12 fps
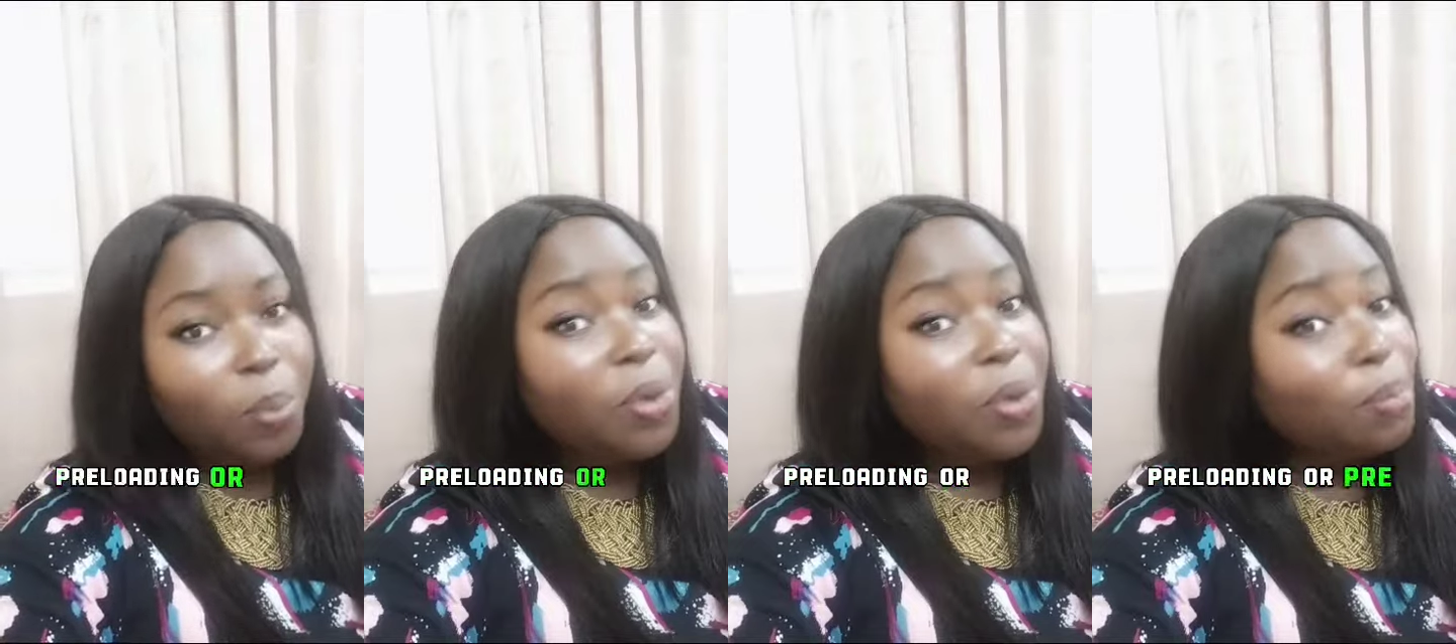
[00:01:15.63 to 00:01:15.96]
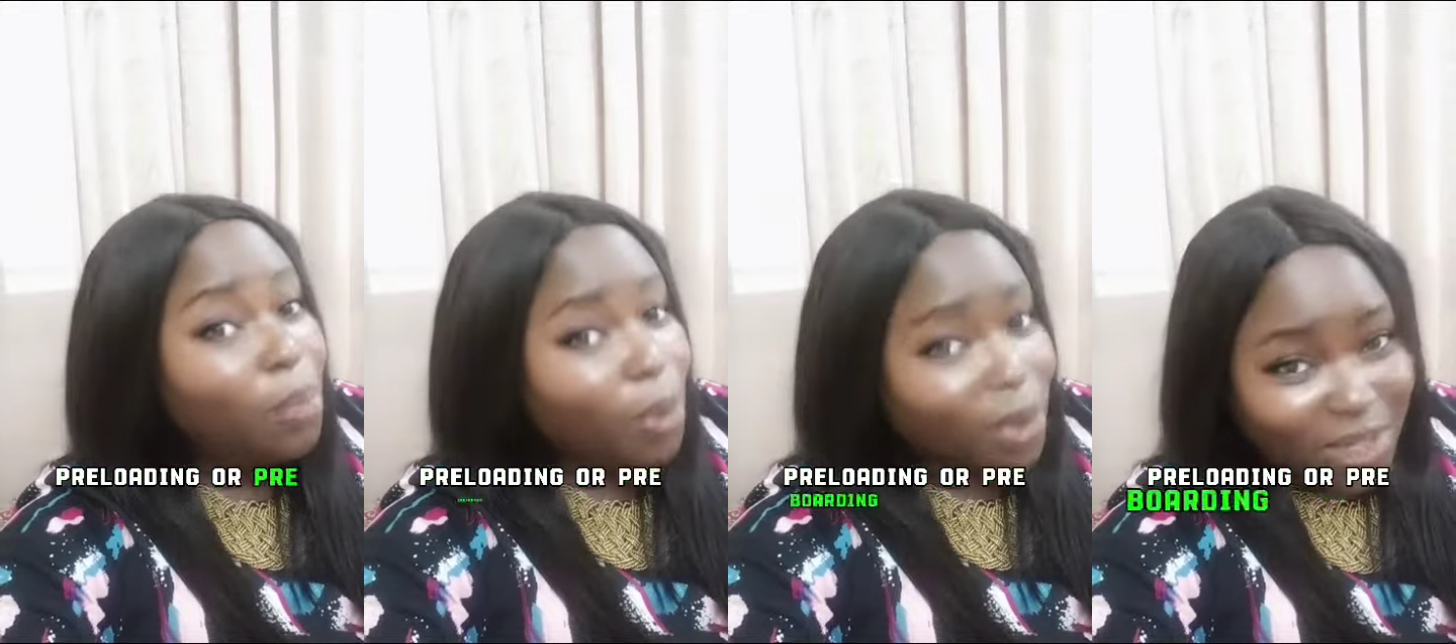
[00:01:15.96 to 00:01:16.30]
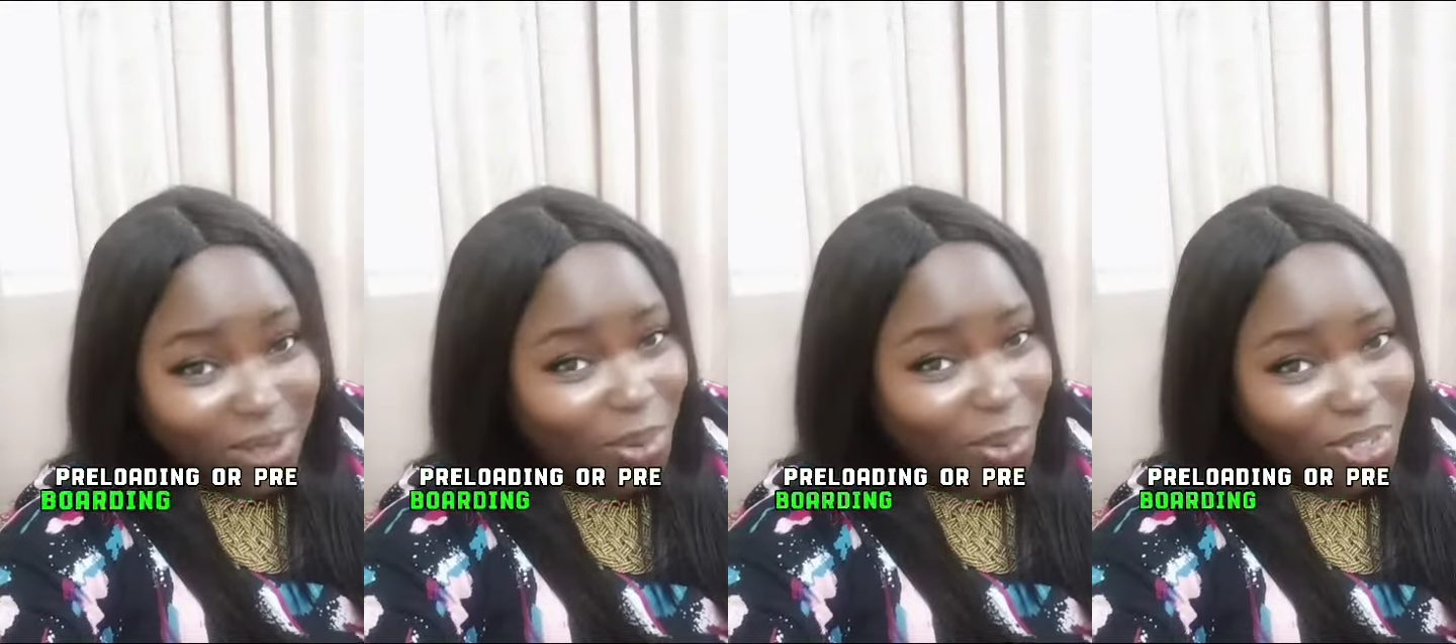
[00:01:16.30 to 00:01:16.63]

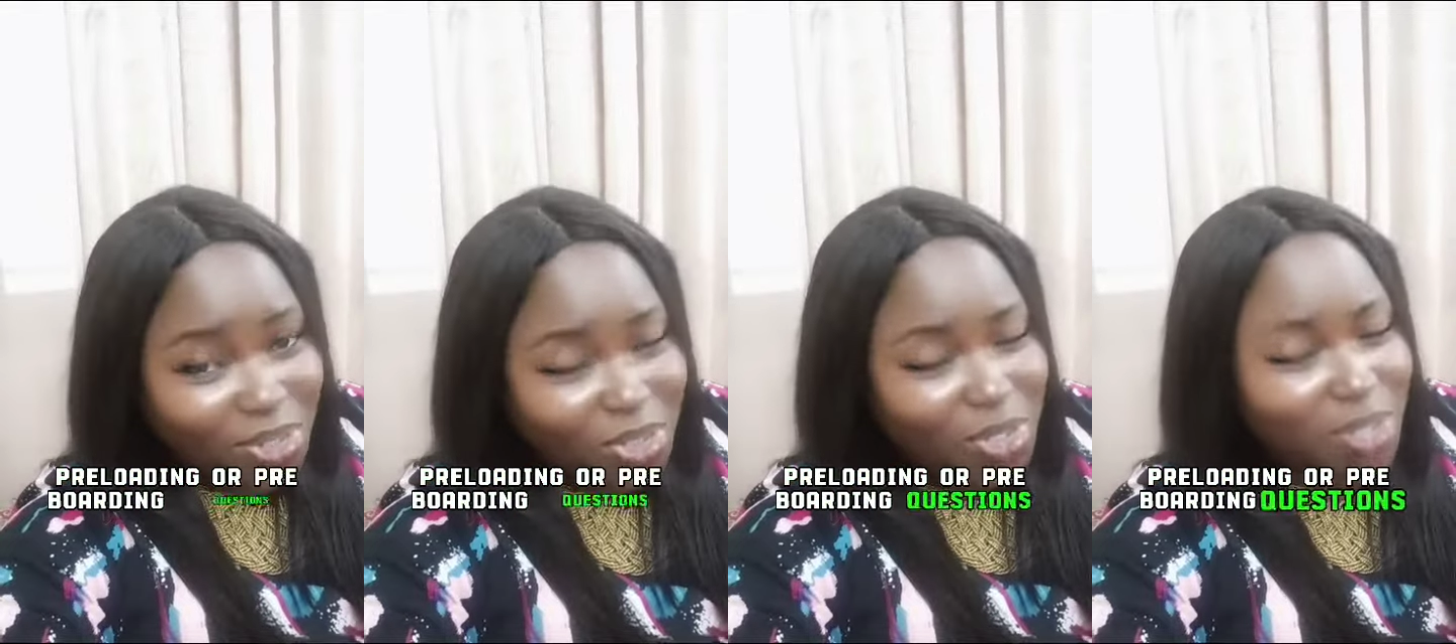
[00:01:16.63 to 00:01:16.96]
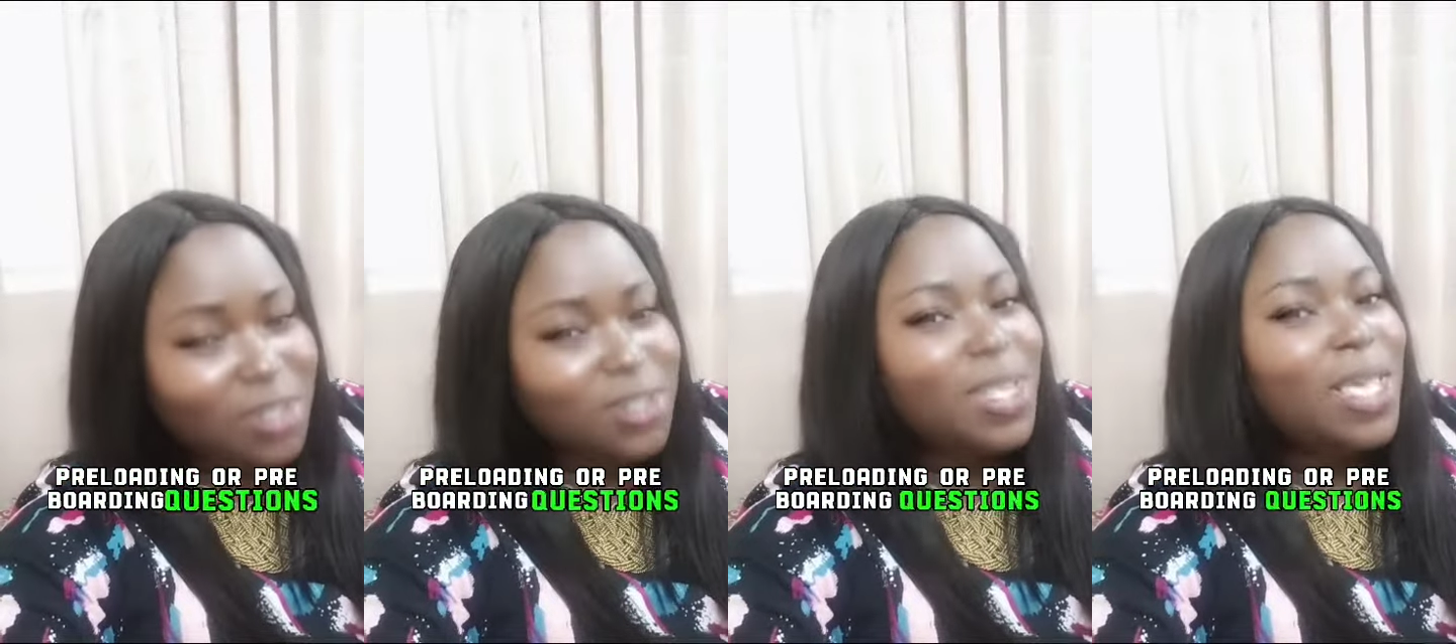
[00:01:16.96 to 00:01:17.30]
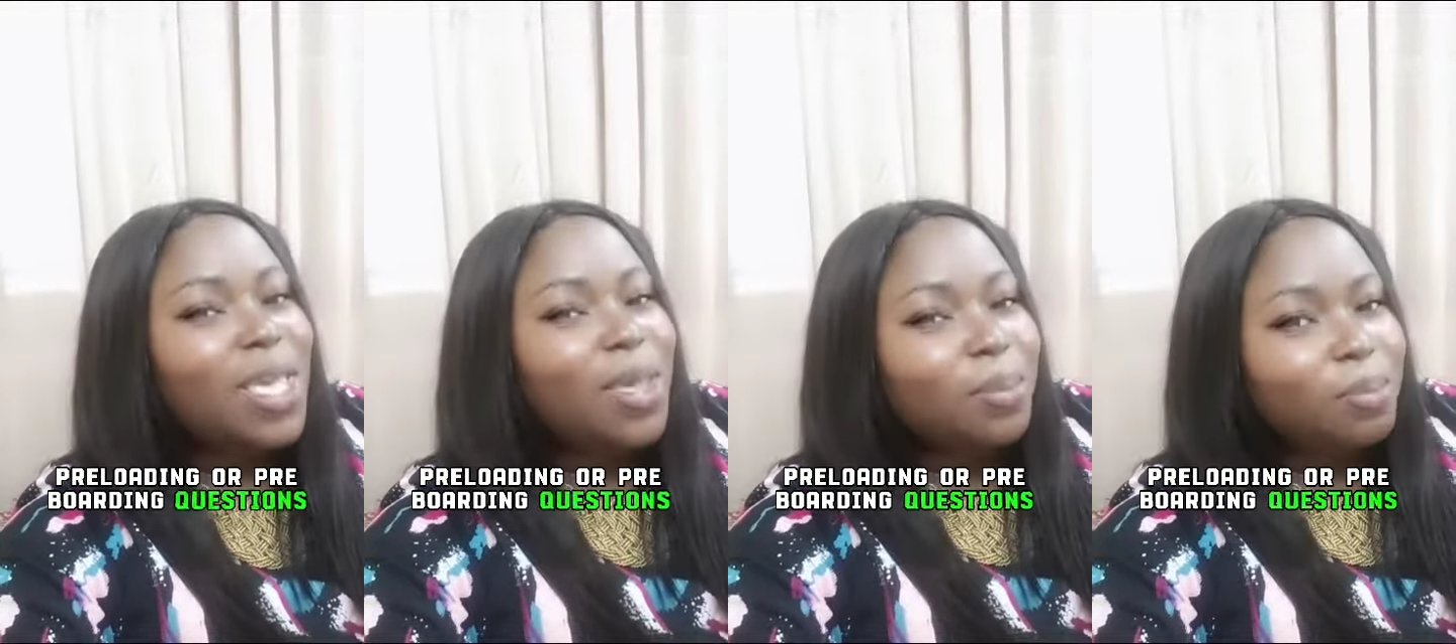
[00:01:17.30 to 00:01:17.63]
preboarding questions
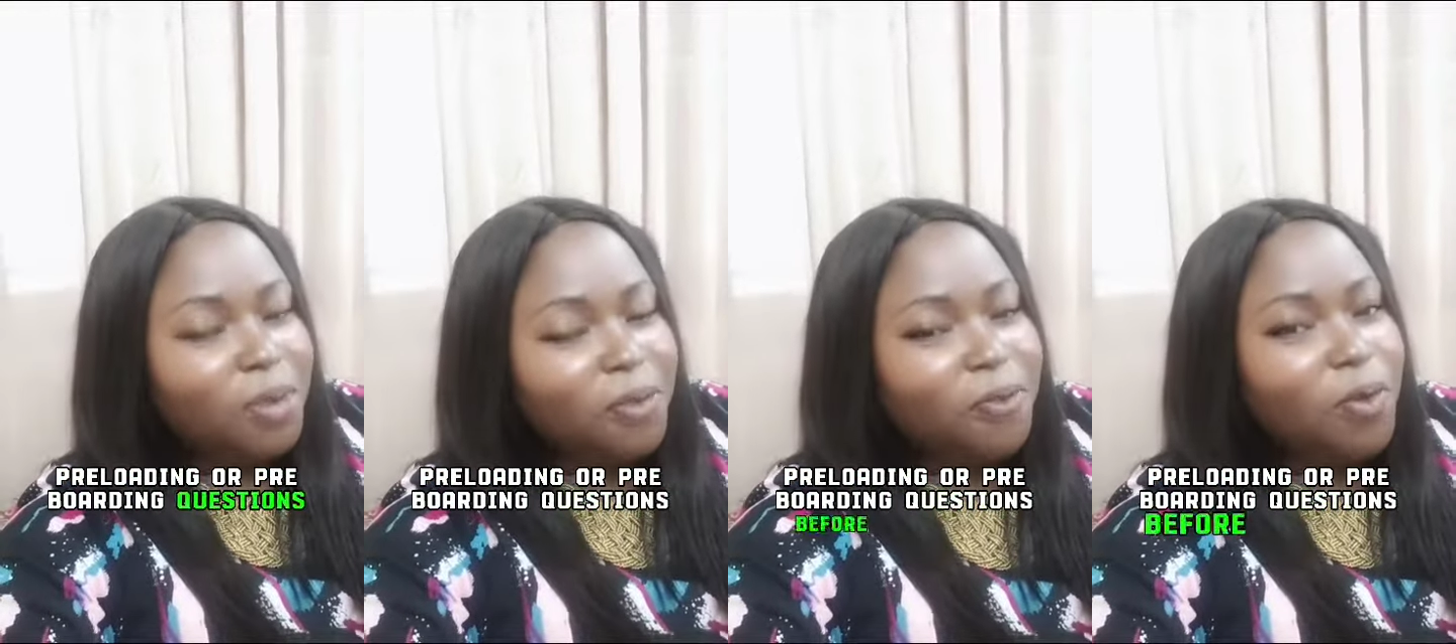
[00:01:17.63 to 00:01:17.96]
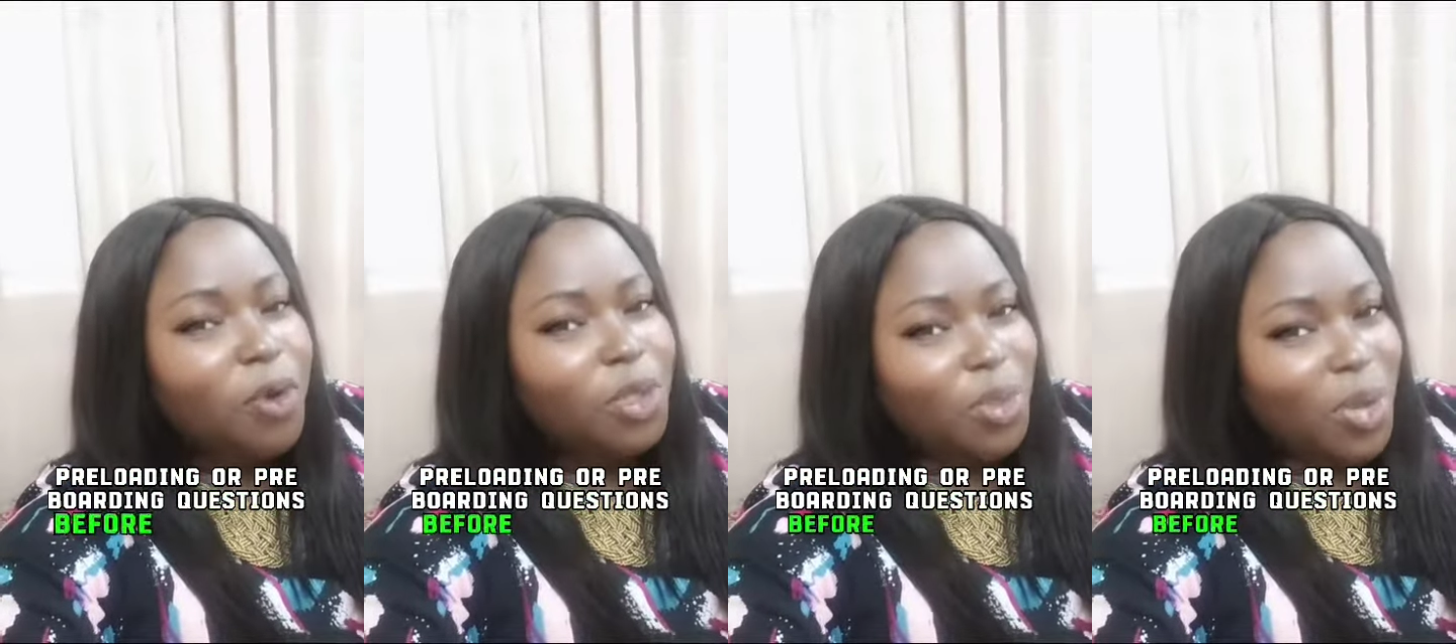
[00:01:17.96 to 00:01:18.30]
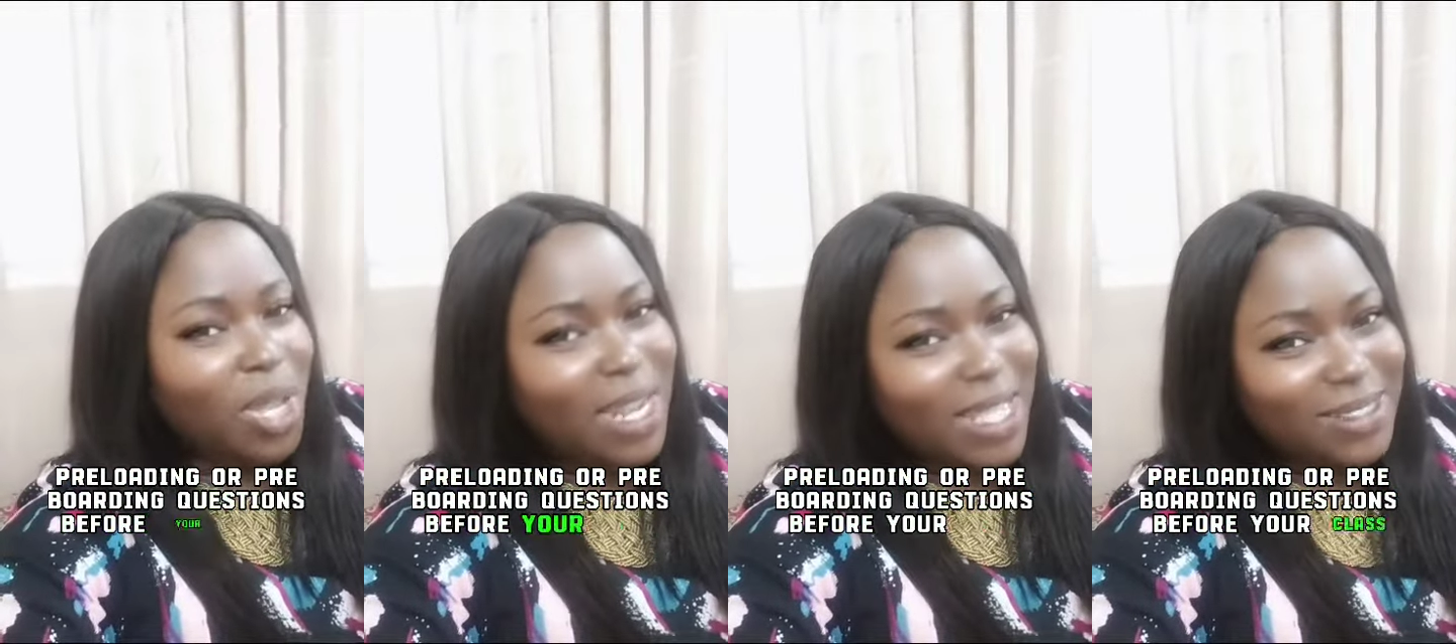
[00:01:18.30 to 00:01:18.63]
before your
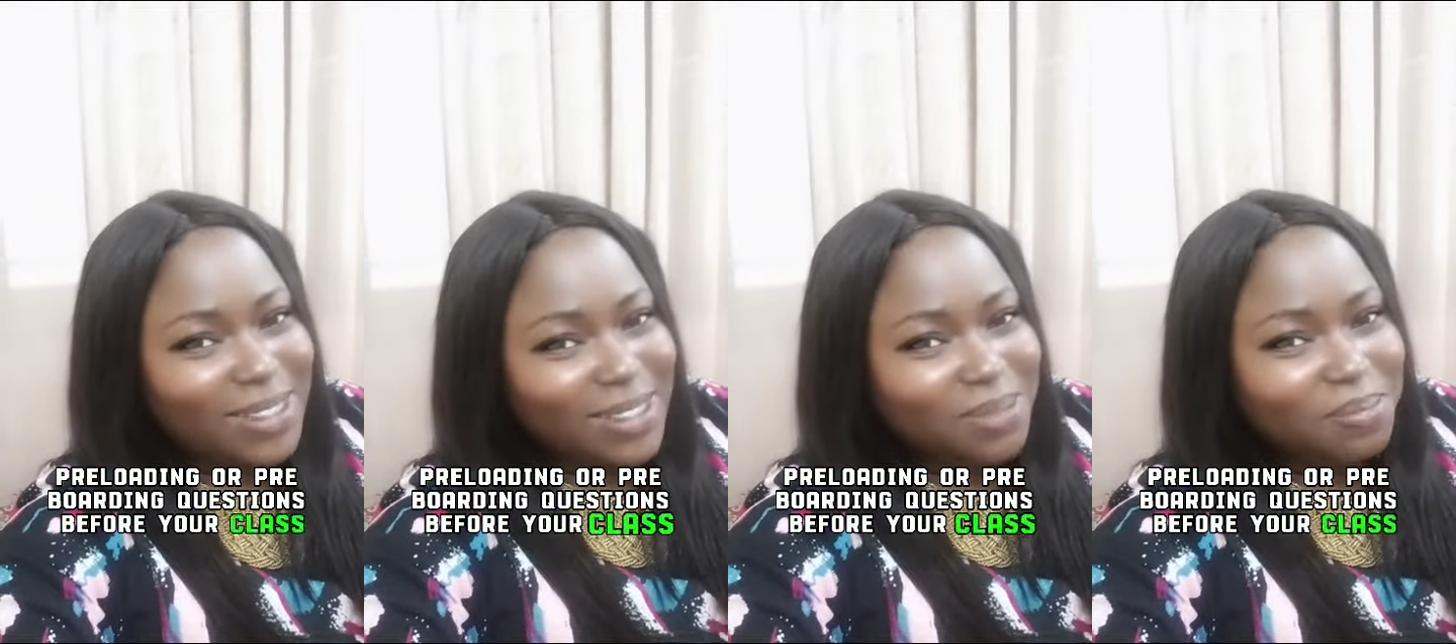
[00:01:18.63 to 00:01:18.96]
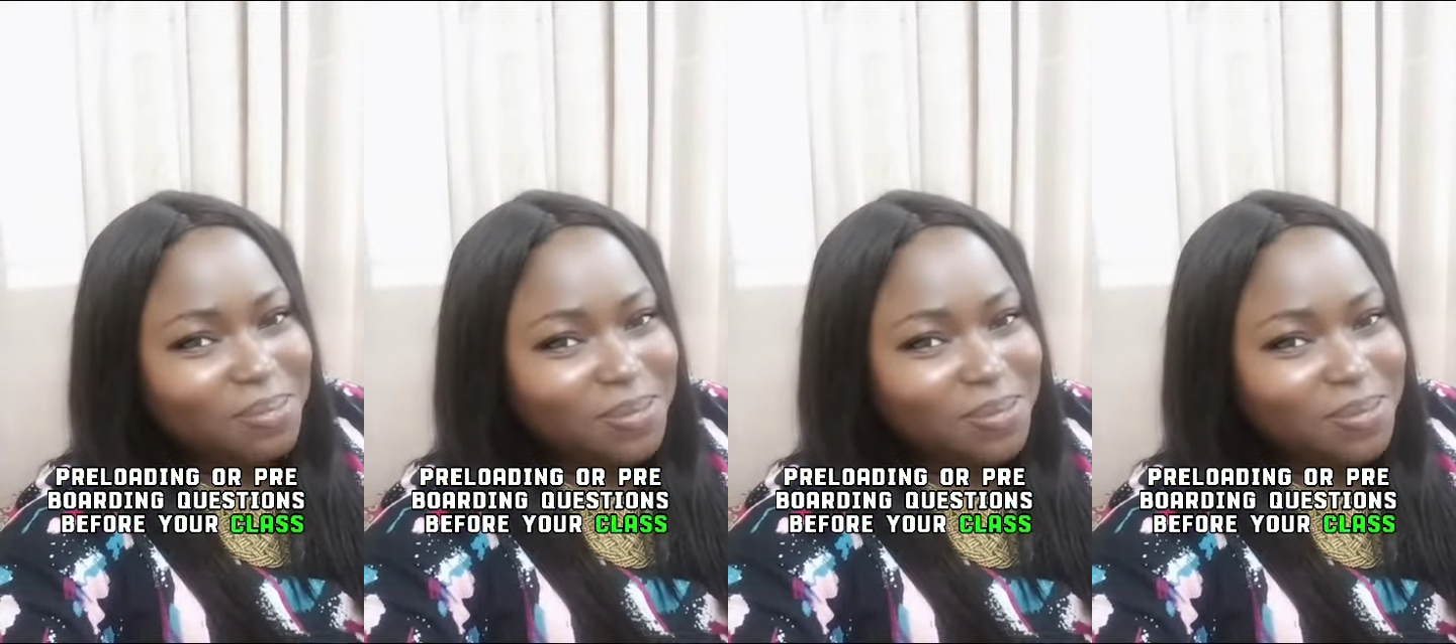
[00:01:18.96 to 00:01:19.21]
class.